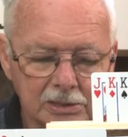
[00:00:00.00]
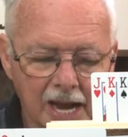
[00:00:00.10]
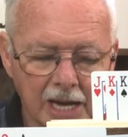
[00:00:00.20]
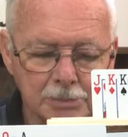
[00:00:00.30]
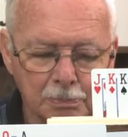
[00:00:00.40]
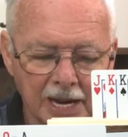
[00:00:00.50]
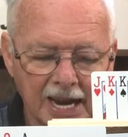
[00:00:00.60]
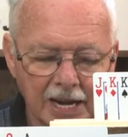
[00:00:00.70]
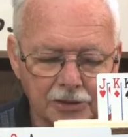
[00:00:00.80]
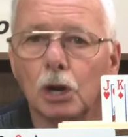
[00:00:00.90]
has
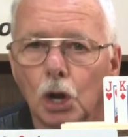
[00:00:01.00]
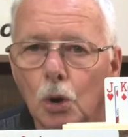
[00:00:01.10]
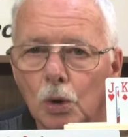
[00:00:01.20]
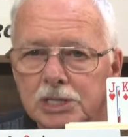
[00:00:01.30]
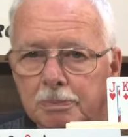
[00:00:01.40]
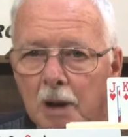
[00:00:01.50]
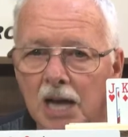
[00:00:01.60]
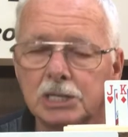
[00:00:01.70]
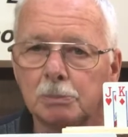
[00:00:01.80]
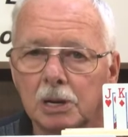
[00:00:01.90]
played the lowest
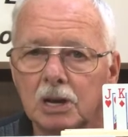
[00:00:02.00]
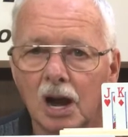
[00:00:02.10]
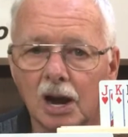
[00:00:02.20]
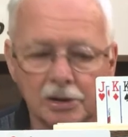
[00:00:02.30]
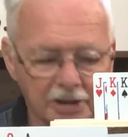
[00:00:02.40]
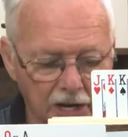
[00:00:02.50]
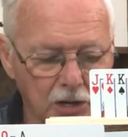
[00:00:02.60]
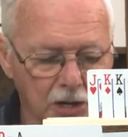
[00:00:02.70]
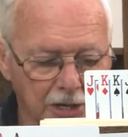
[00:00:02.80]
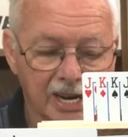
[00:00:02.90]
possible card they
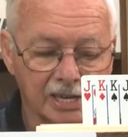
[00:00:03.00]
could.